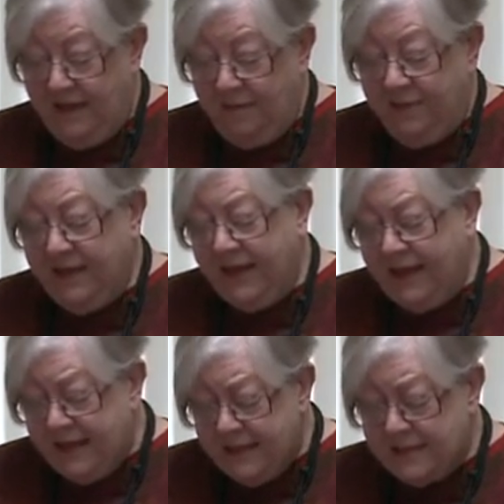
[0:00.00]
But
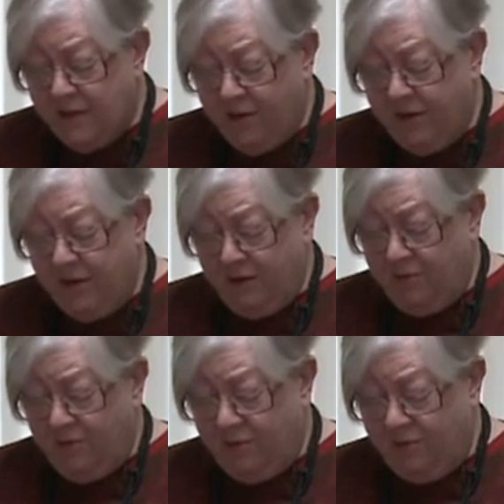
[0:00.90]
his Arctic
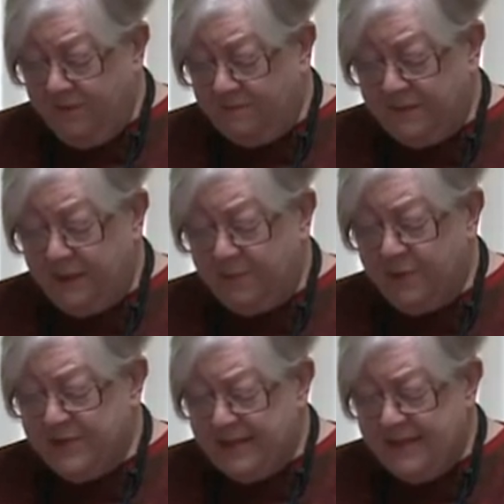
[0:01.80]
goal
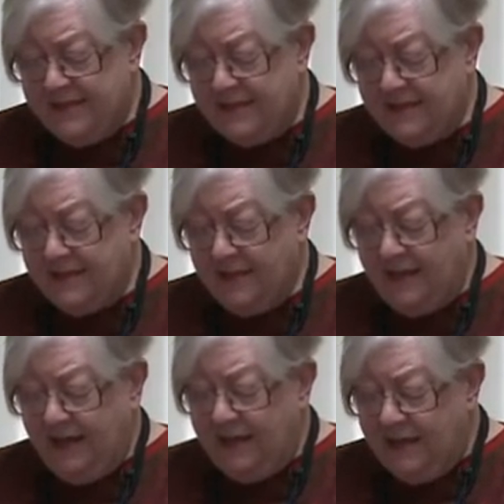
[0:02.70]
persisted,
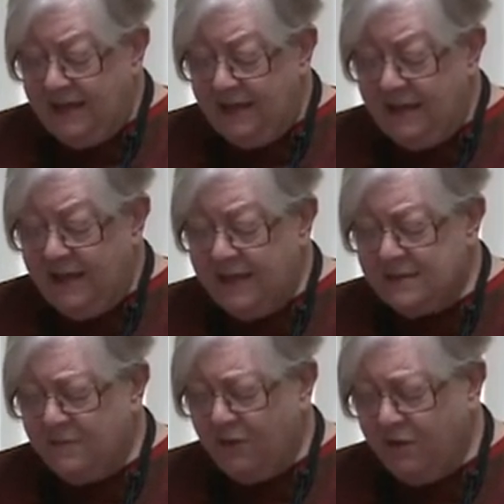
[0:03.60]
and
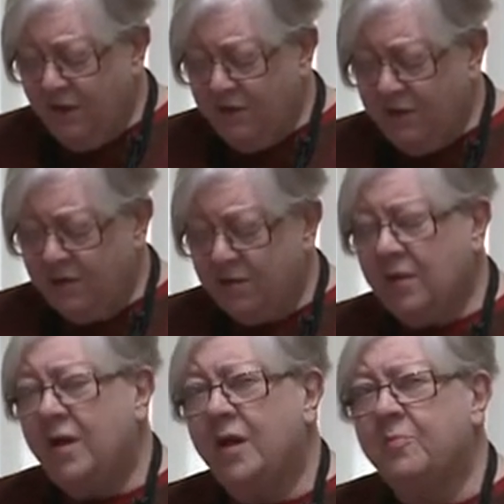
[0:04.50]
his methodical
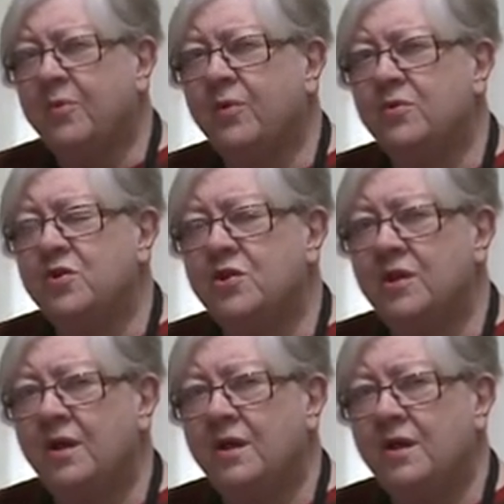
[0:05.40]
approach
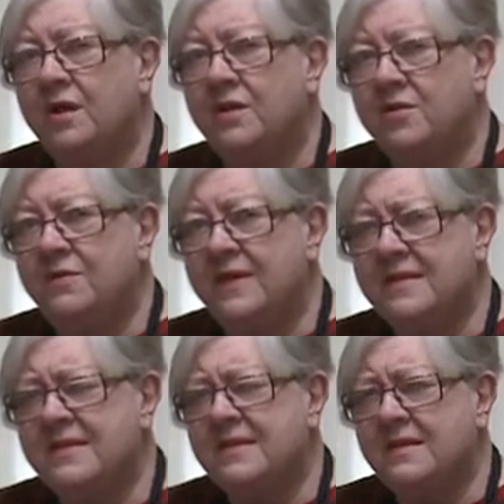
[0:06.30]
to
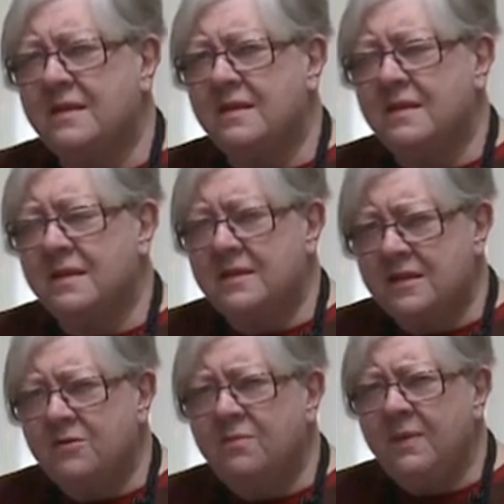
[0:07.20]
this
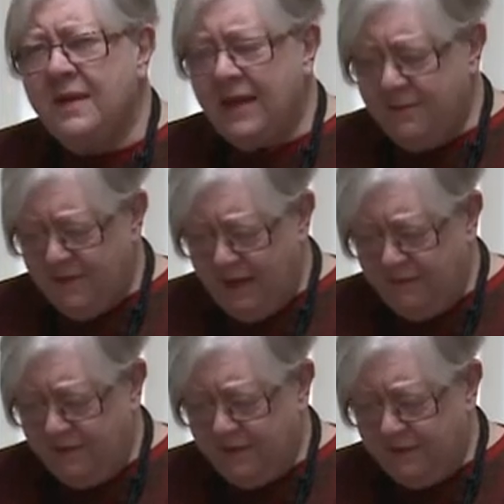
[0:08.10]
soon became
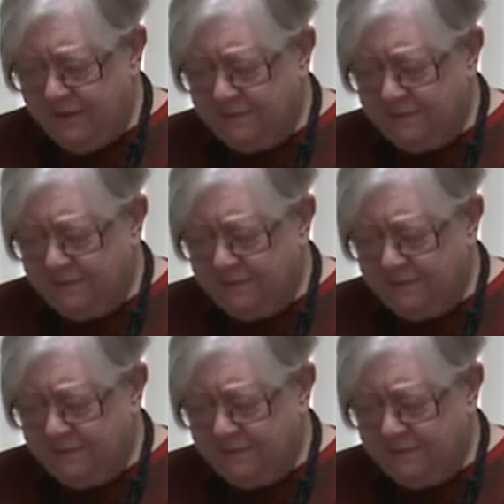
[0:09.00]
evident.